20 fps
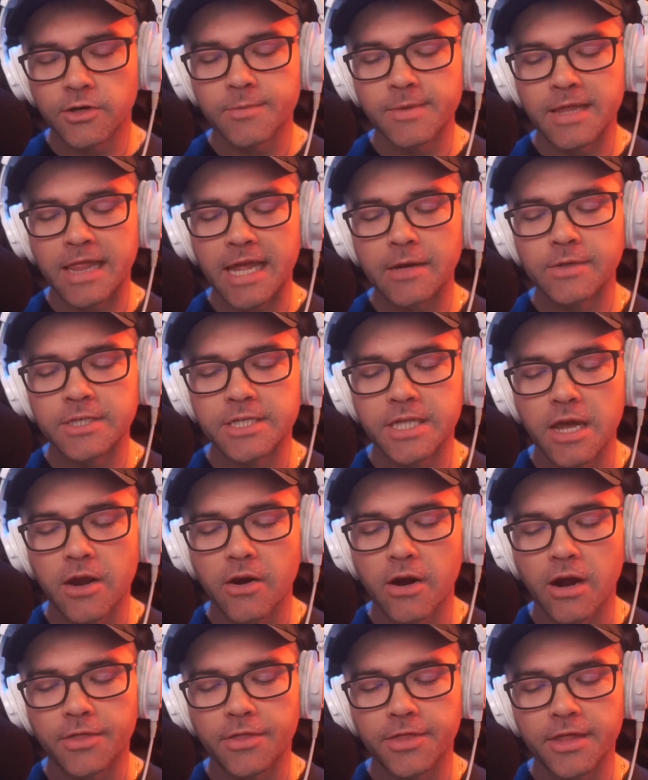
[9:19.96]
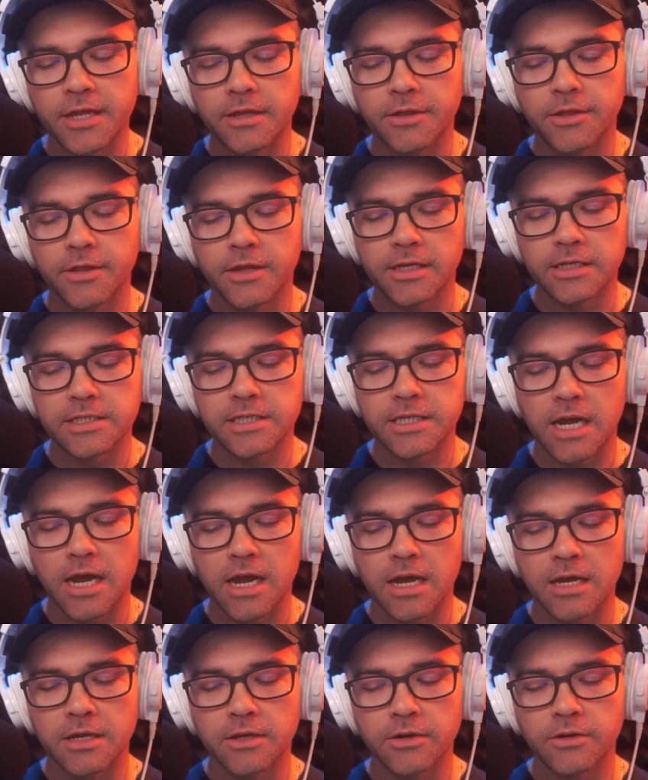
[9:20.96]
my language there, I think that
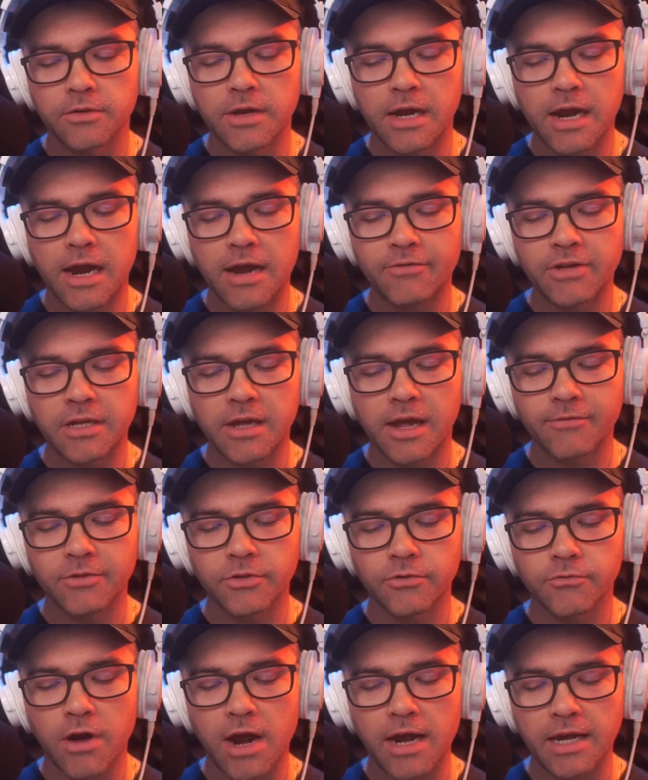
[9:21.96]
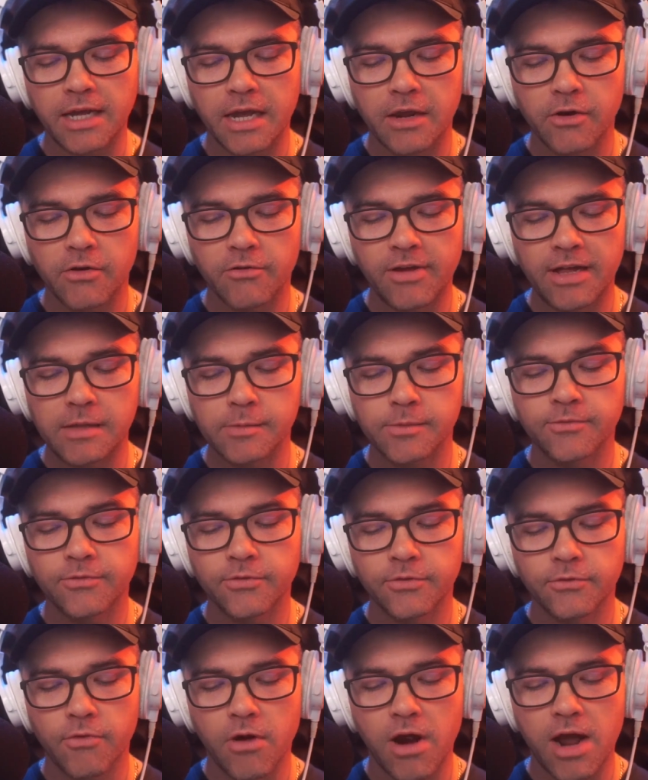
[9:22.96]
having the right care available for
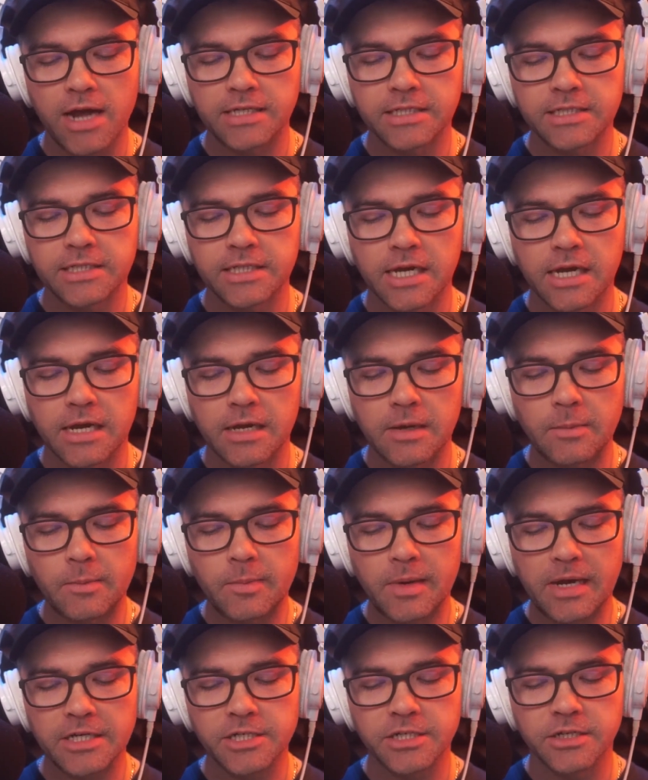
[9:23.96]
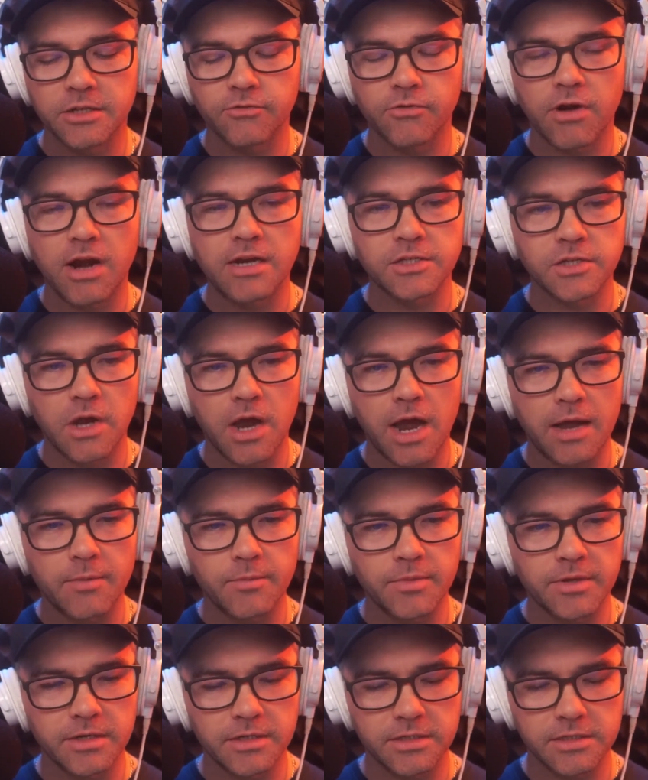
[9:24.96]
the right patient at the right time
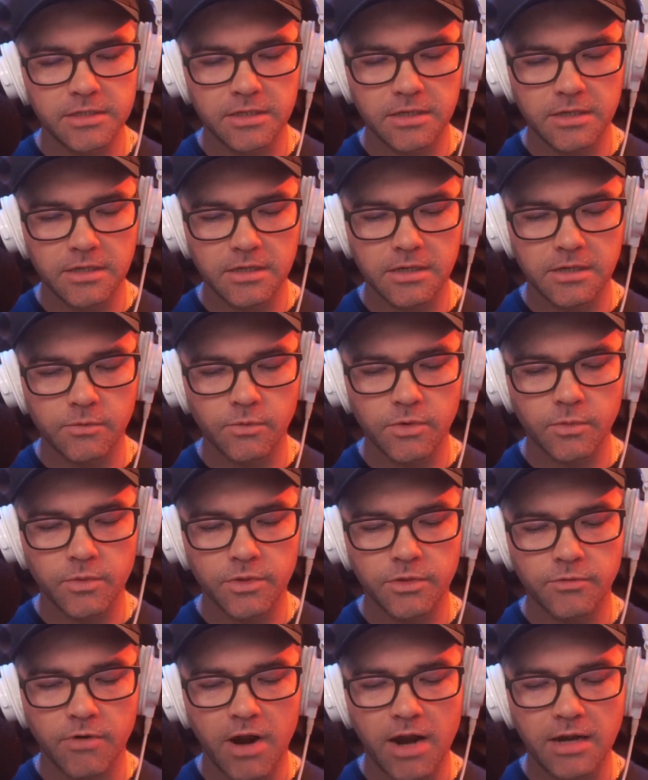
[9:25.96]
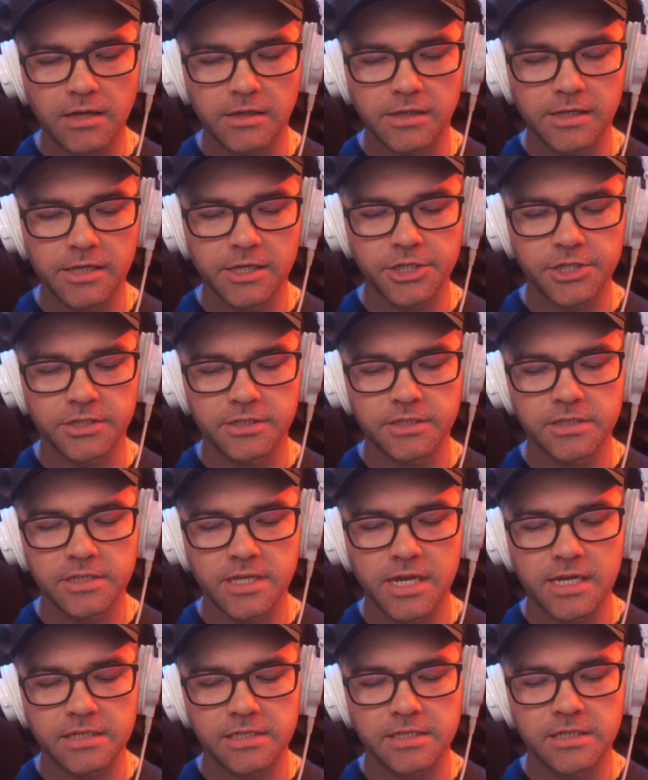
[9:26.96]
and with the right clinicians,
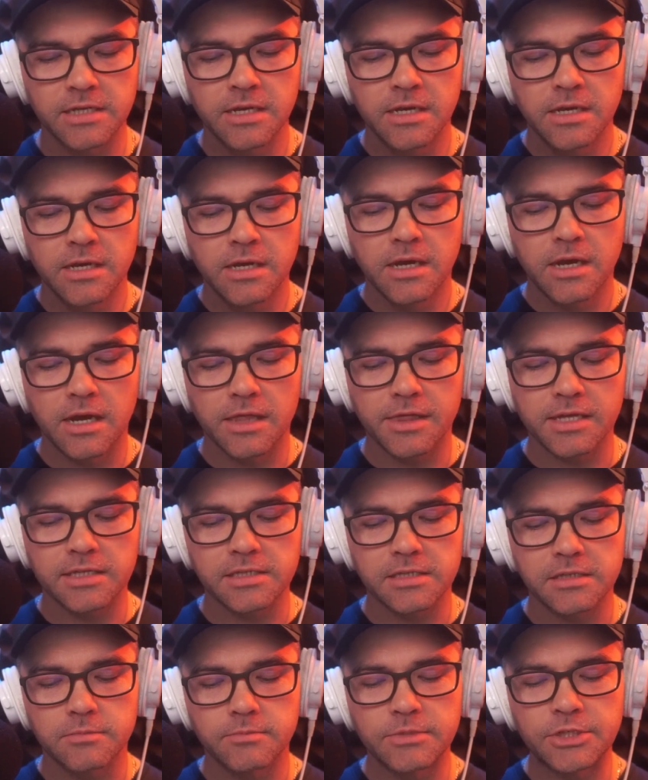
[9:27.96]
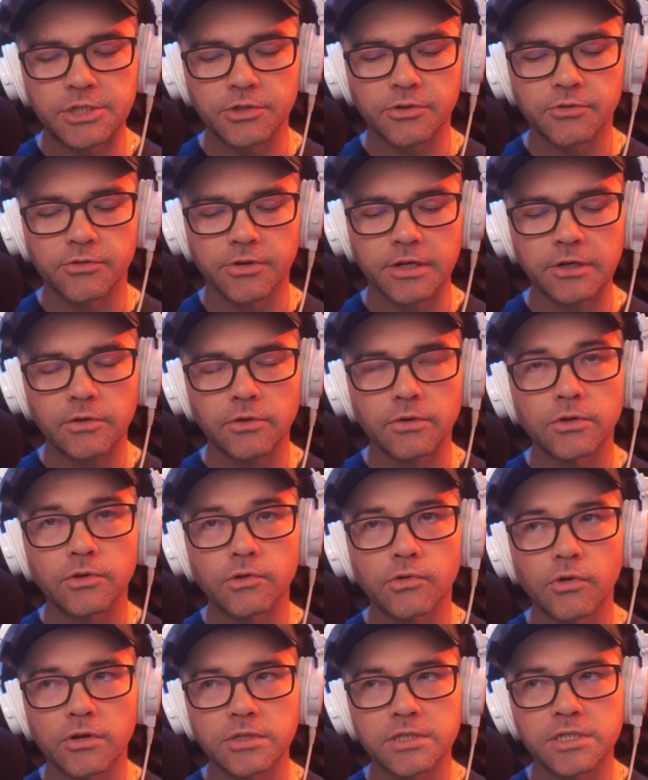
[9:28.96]
that's mission critical
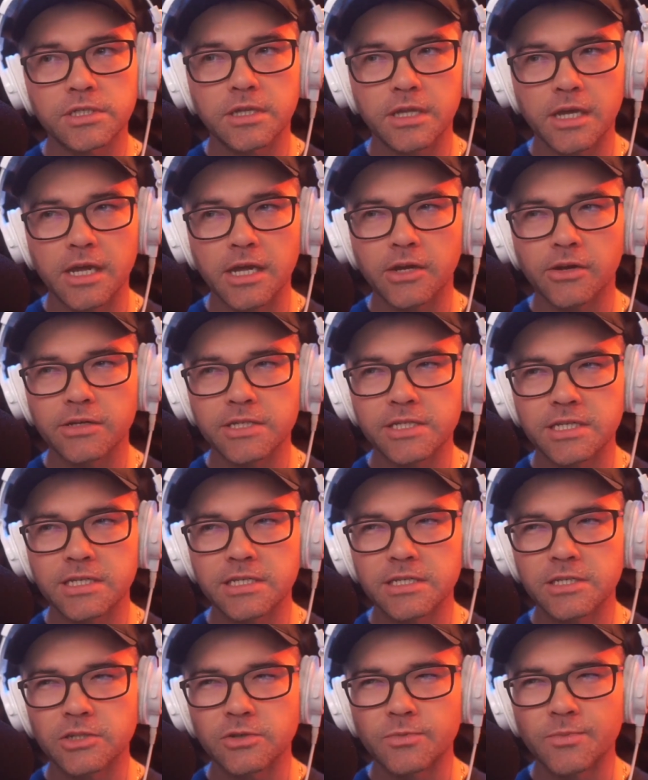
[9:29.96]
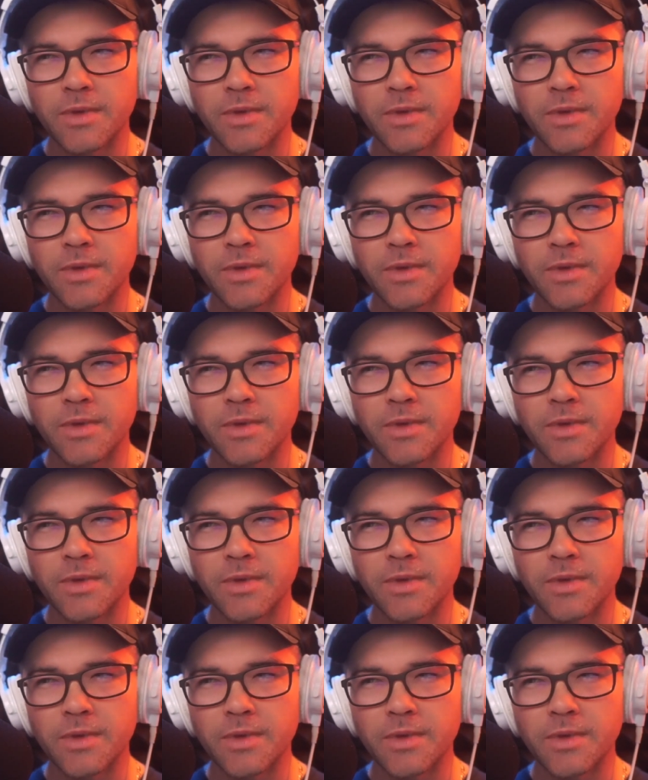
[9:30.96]
across the ecosystem.